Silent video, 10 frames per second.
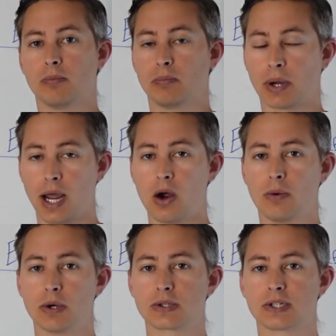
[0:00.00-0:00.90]
but I
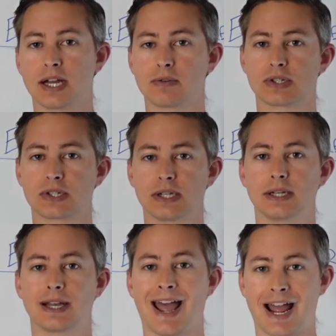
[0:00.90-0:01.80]
almost never see
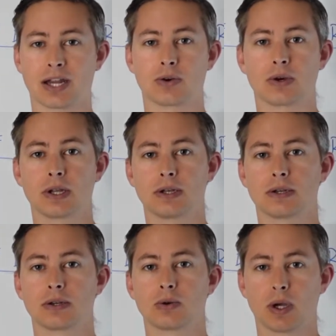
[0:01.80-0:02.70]
an accurate
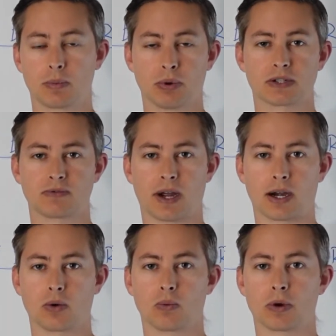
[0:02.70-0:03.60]
QuickBooks
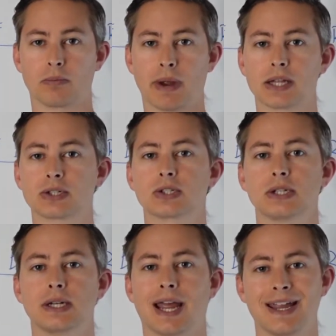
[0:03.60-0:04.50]
file where the balance
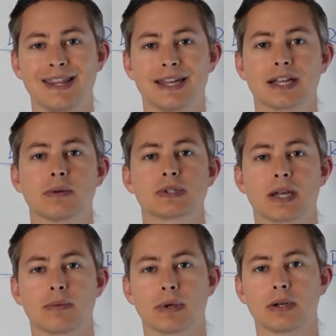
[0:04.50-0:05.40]
sheet and the income
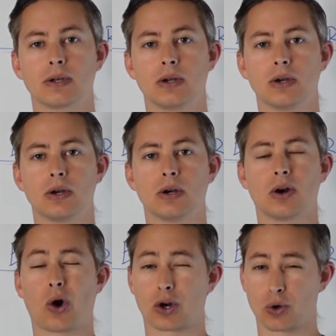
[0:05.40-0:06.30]
statement
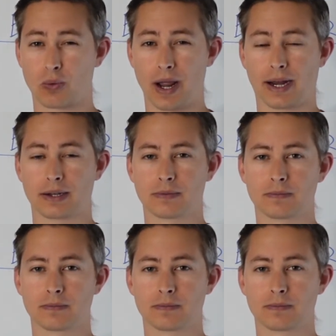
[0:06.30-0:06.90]
are correct.